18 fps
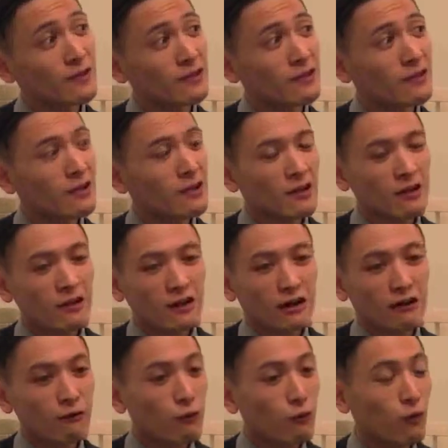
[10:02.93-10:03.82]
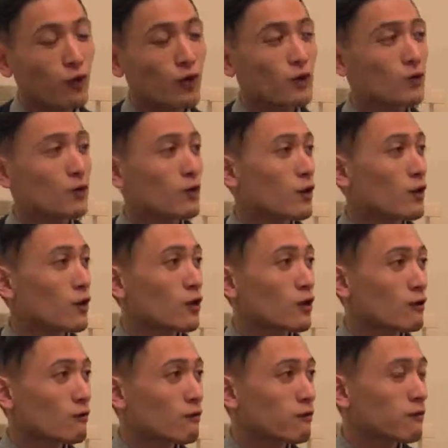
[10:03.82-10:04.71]
and I've worked with a
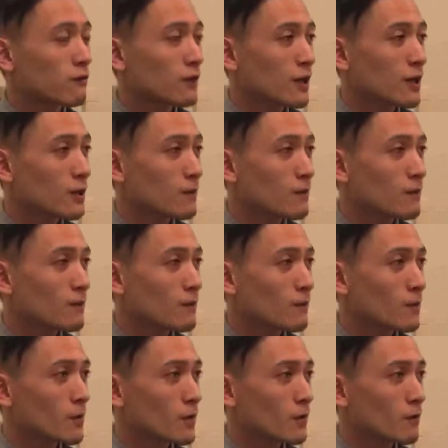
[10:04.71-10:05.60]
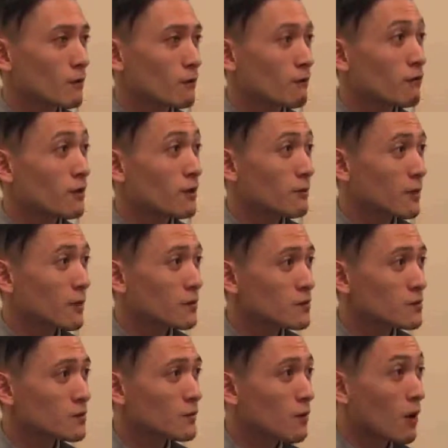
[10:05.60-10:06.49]
lot of
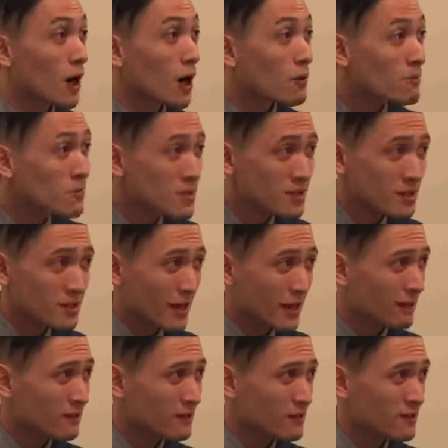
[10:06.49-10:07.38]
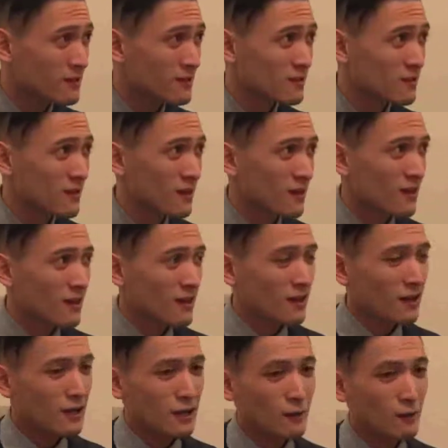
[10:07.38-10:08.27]
females who are business analysts.
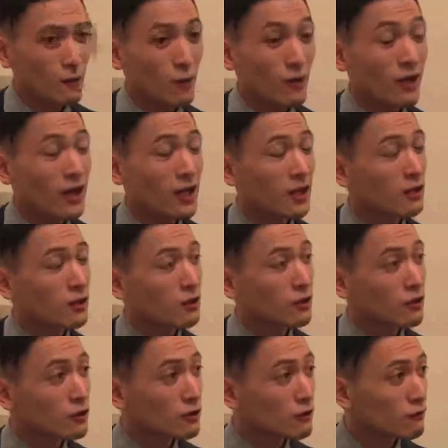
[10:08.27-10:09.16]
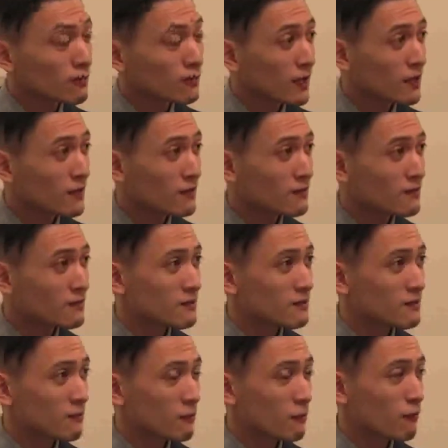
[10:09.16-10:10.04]
We're getting a lot of
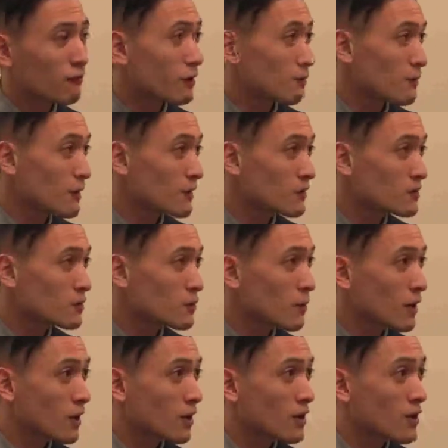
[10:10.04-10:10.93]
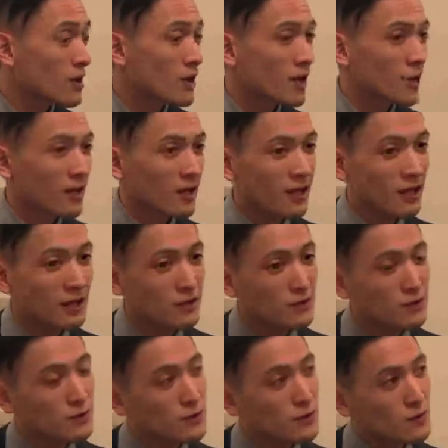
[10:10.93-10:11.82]
ladies or females who are
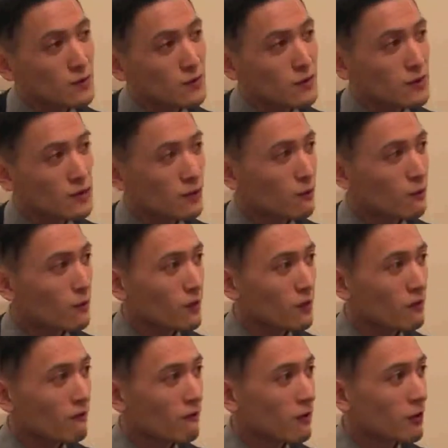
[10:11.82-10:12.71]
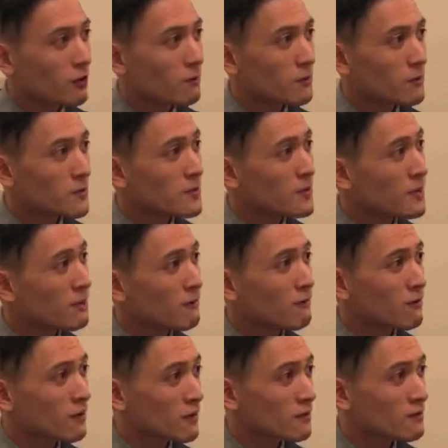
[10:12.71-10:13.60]
getting into the software development side
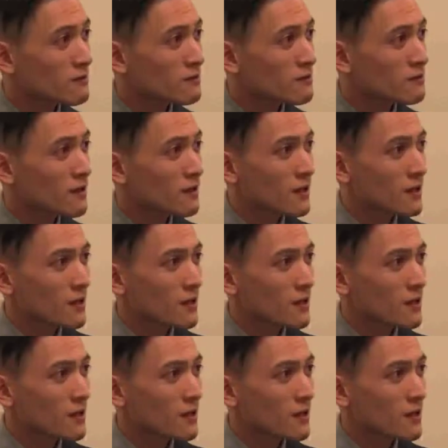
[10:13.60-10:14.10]
of things.